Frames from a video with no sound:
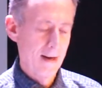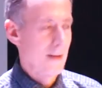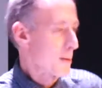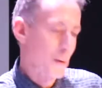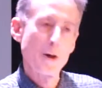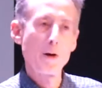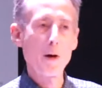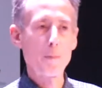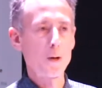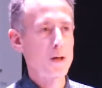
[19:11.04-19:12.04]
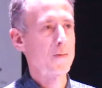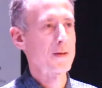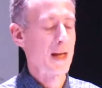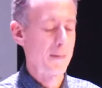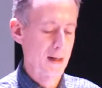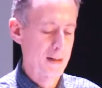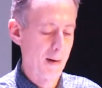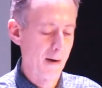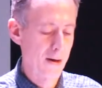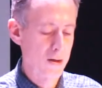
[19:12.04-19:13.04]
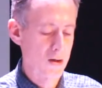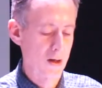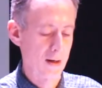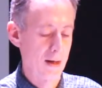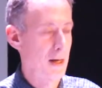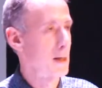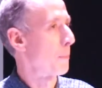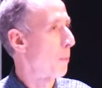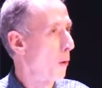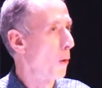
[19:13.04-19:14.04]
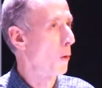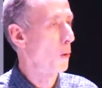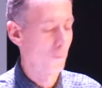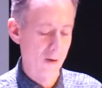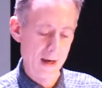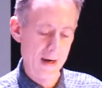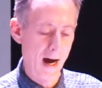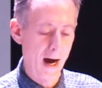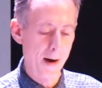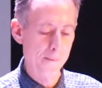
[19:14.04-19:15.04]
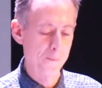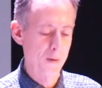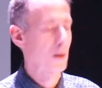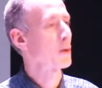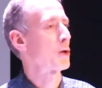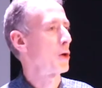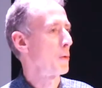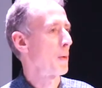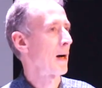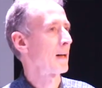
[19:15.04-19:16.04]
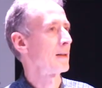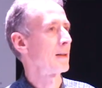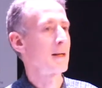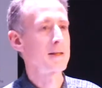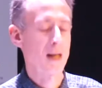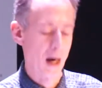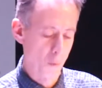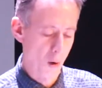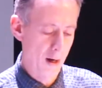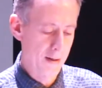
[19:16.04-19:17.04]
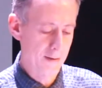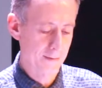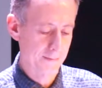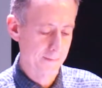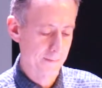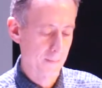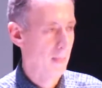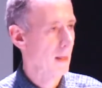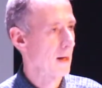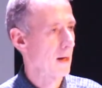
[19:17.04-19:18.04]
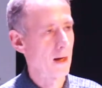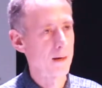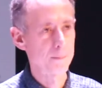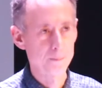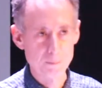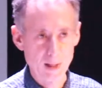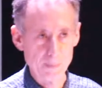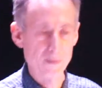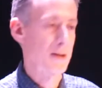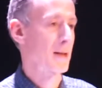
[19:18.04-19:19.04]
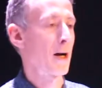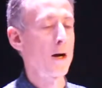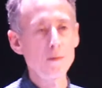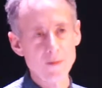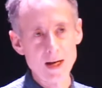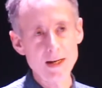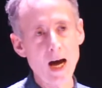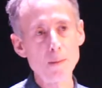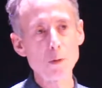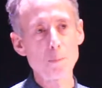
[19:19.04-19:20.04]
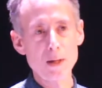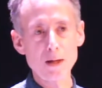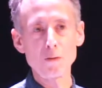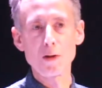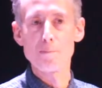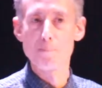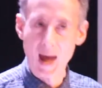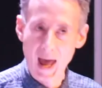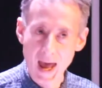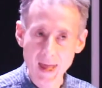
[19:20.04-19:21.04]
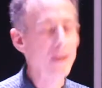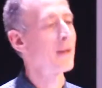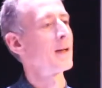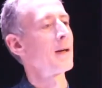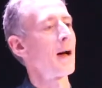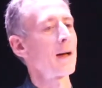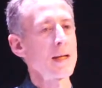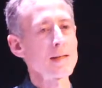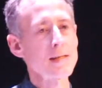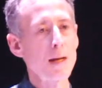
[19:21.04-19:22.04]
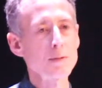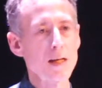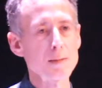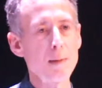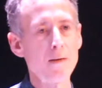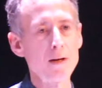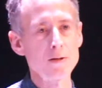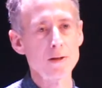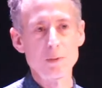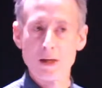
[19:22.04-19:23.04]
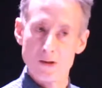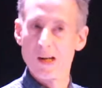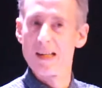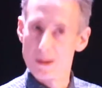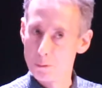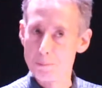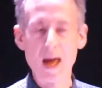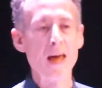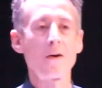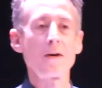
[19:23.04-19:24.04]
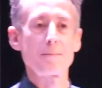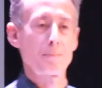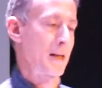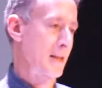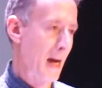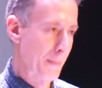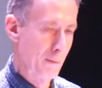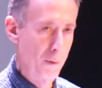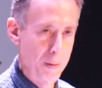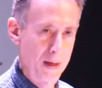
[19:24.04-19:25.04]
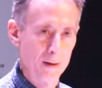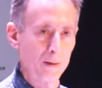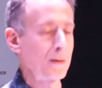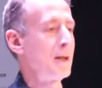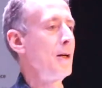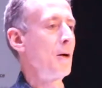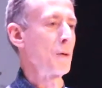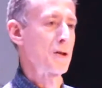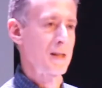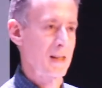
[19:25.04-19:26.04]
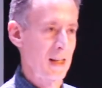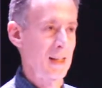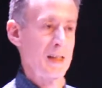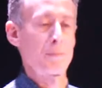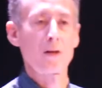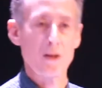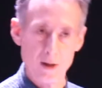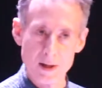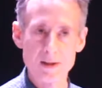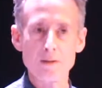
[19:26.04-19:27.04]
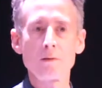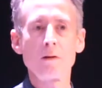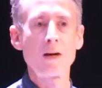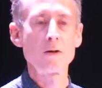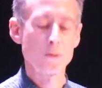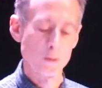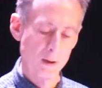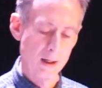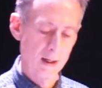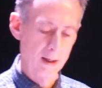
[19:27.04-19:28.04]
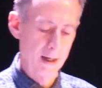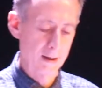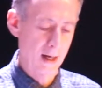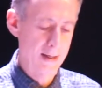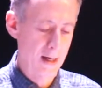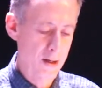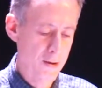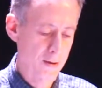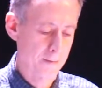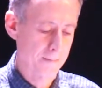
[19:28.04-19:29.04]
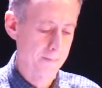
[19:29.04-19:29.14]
There's also a push for same-sex marriage in Nepal, Vietnam, Cuba, and Taiwan. A couple of years ago, Vietnam repealed the ban against same-sex marriage. There was actually a legal ban on it, but it's now been repealed, which is seen as a precursor to eventual legalization.